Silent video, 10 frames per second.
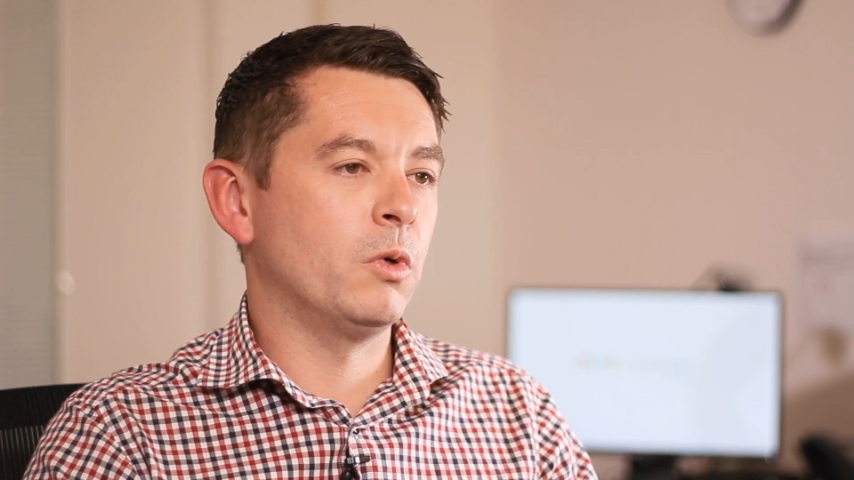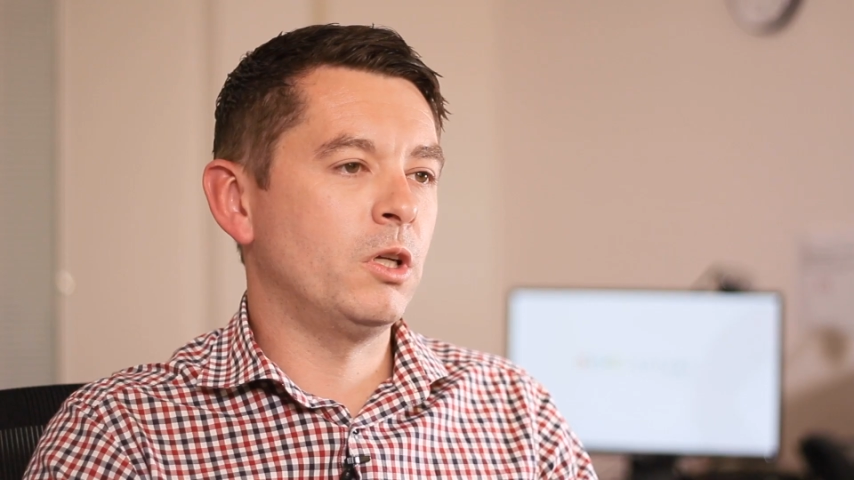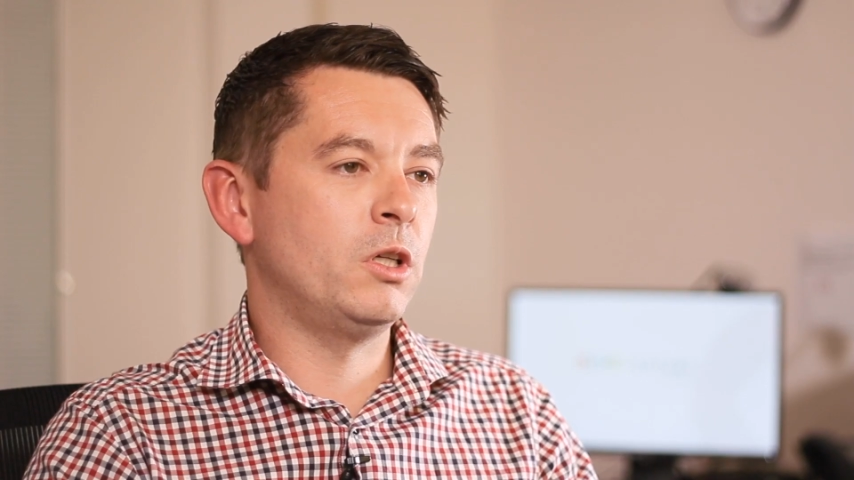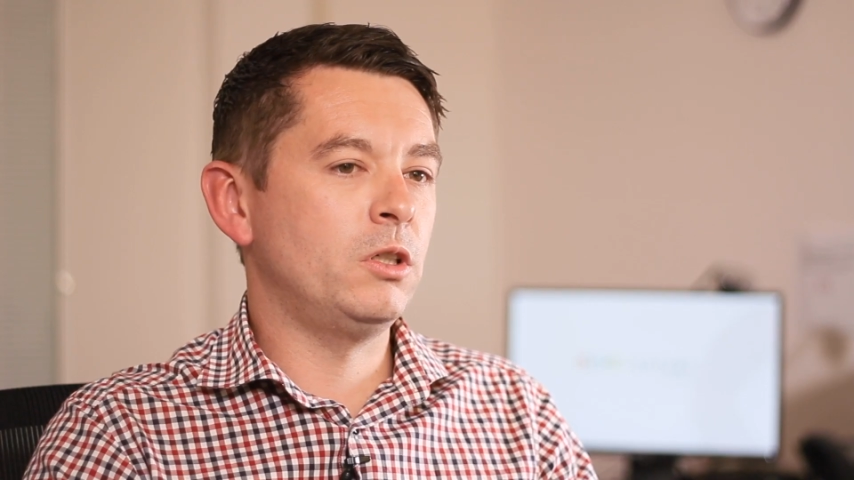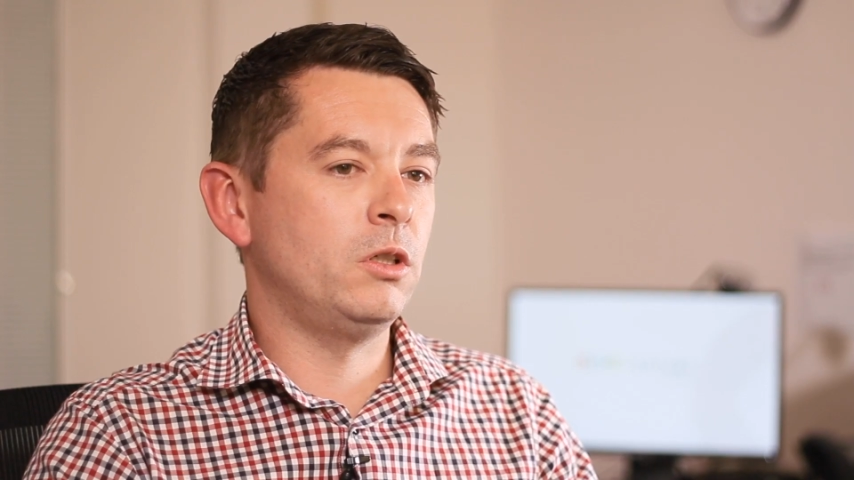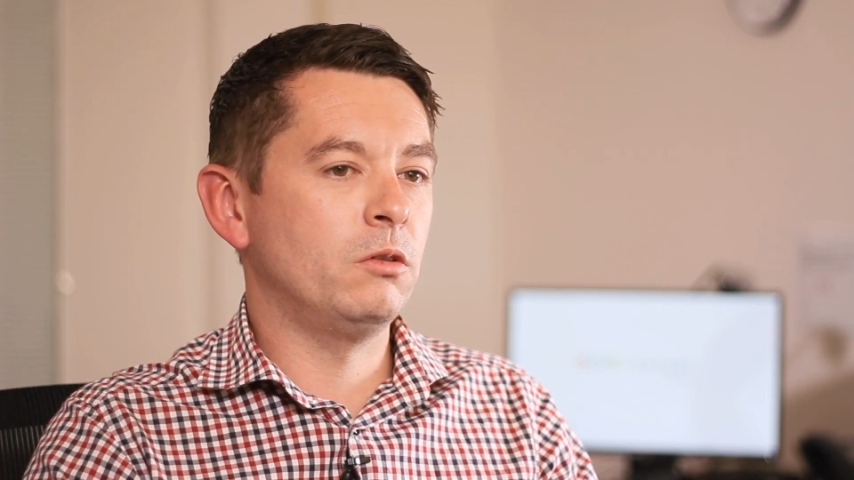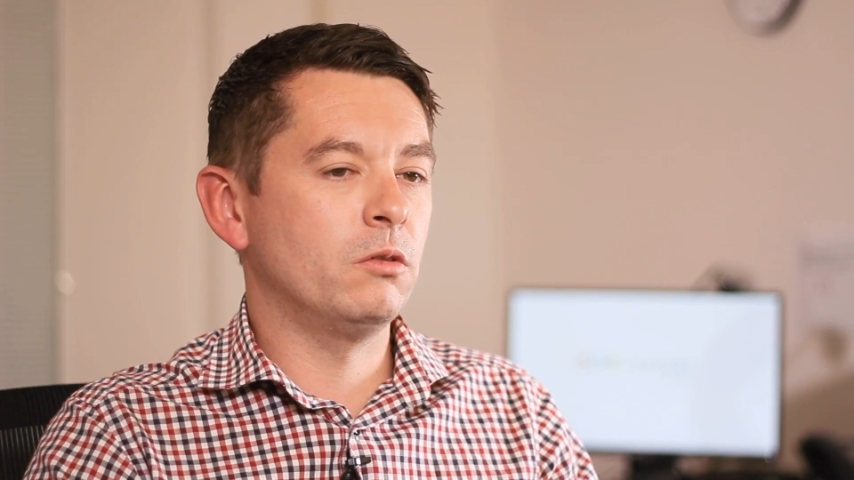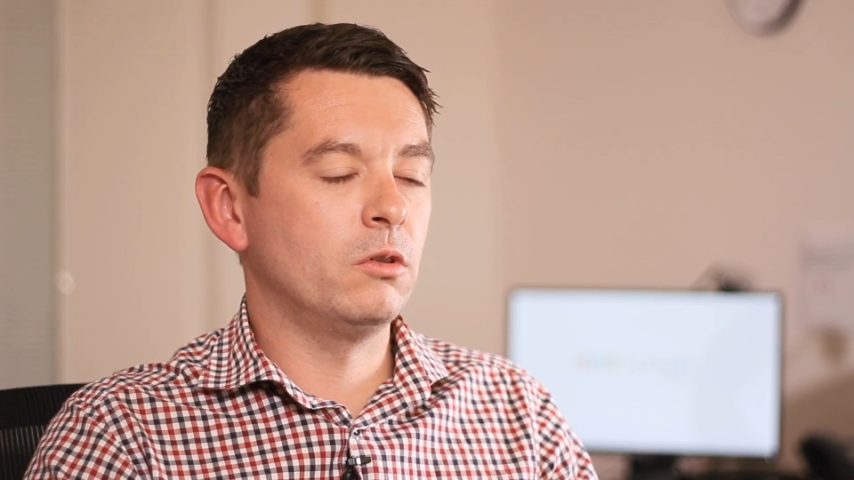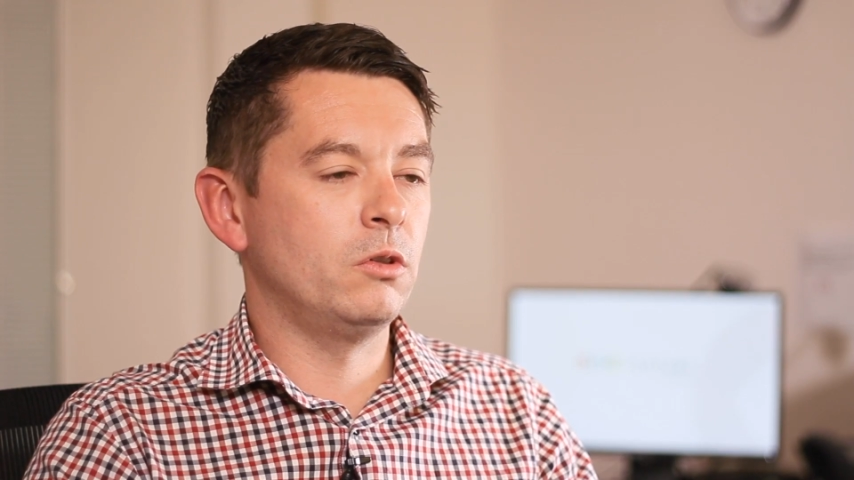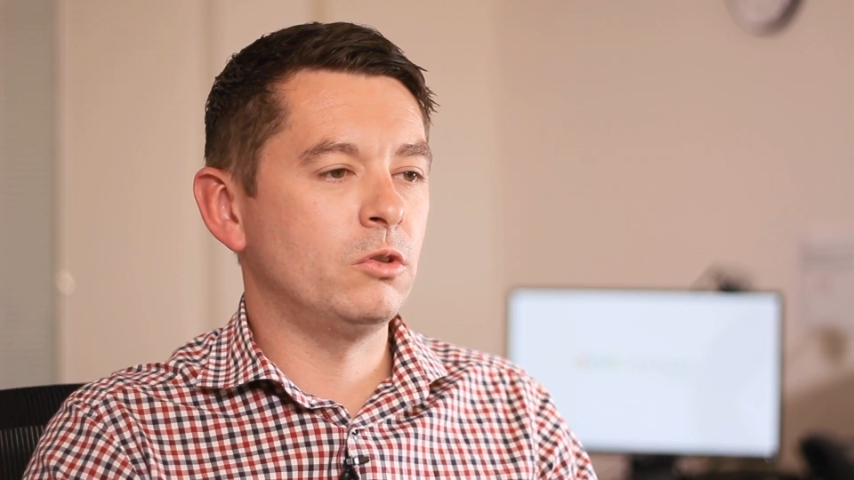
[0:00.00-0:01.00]
my knee
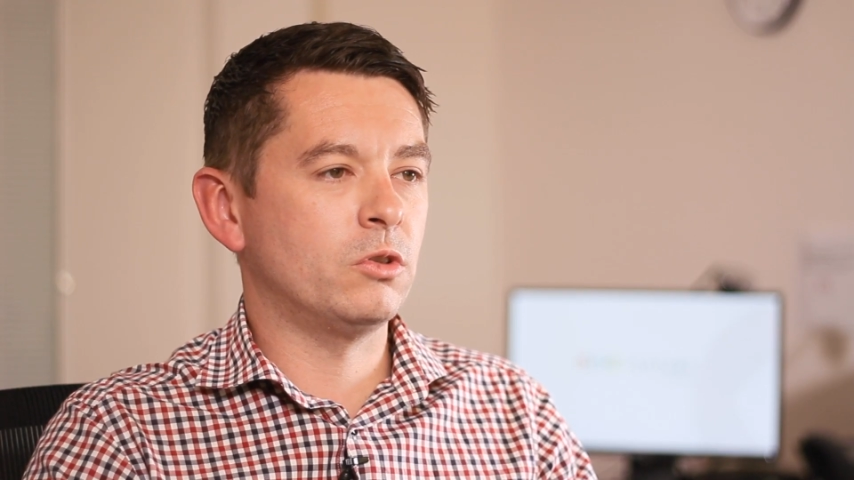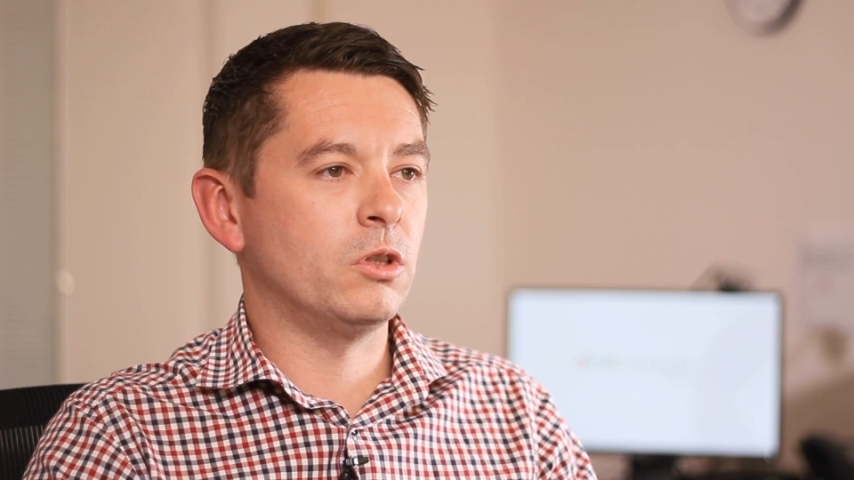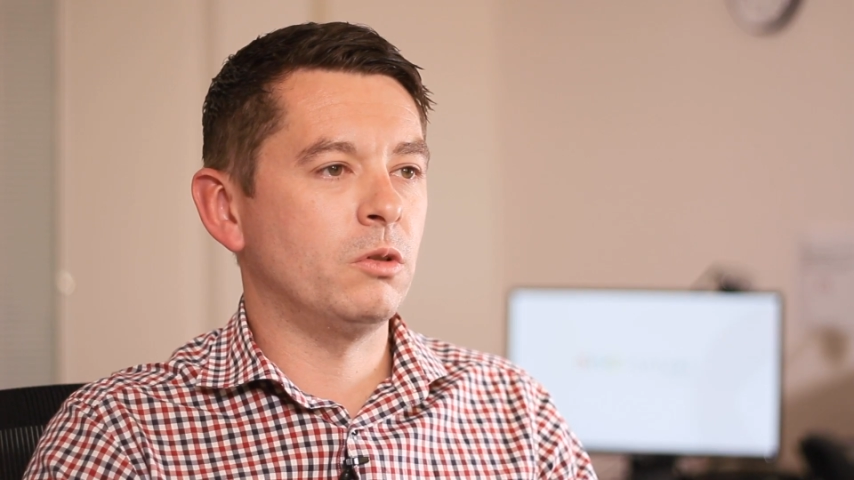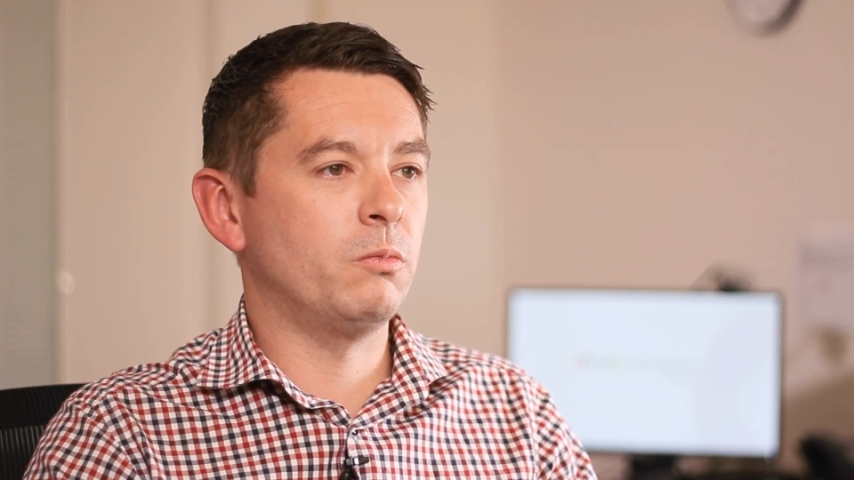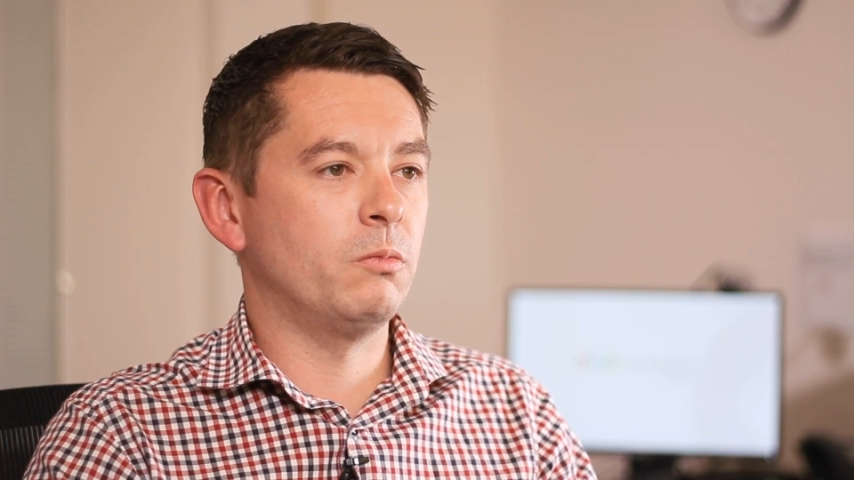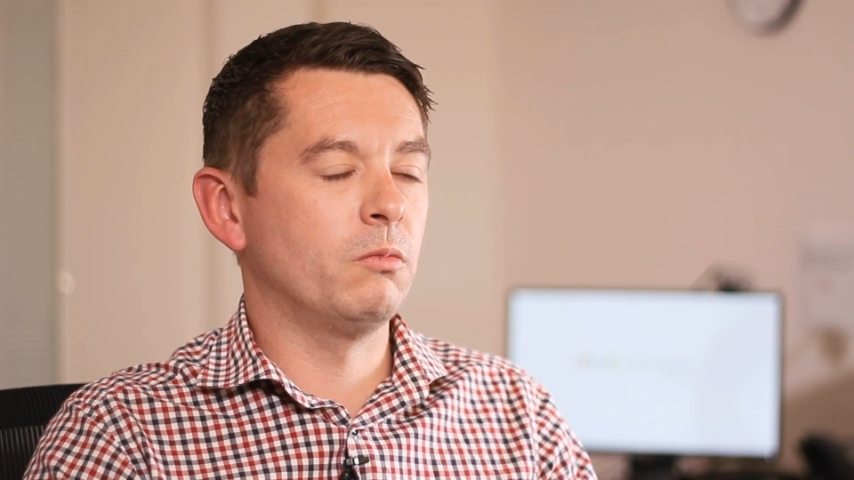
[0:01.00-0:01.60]
used to